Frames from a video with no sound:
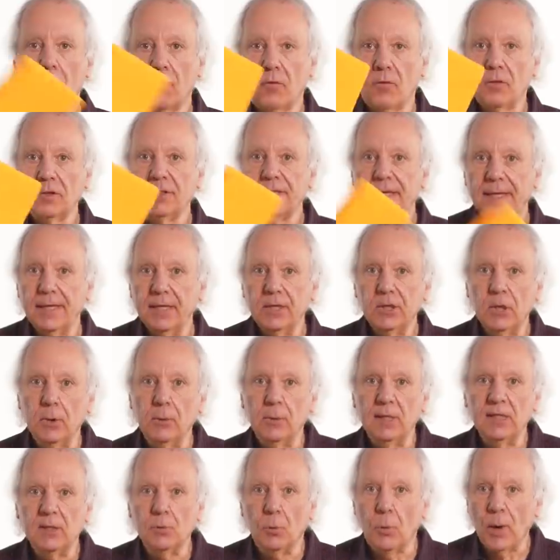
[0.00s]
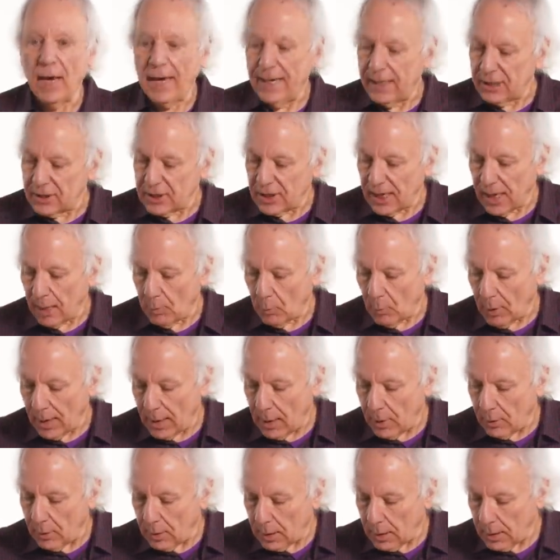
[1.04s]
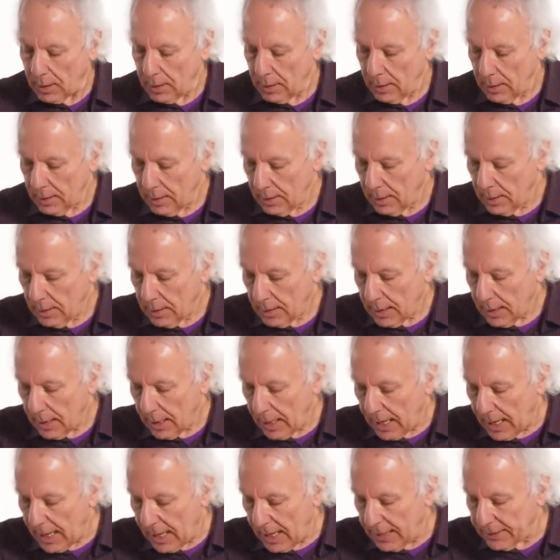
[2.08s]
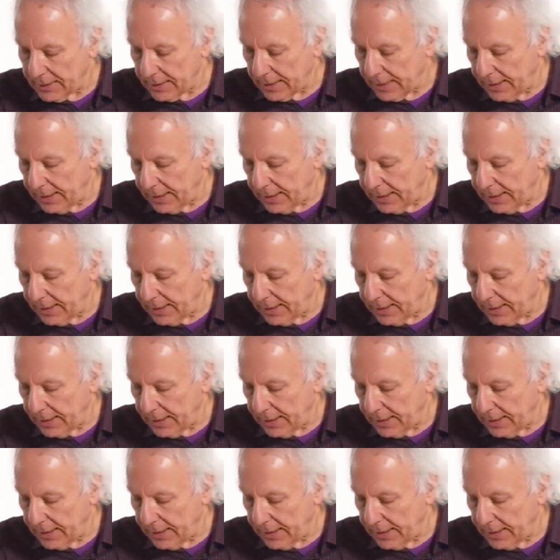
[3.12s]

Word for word: First thing to do is weigh ShamWow, and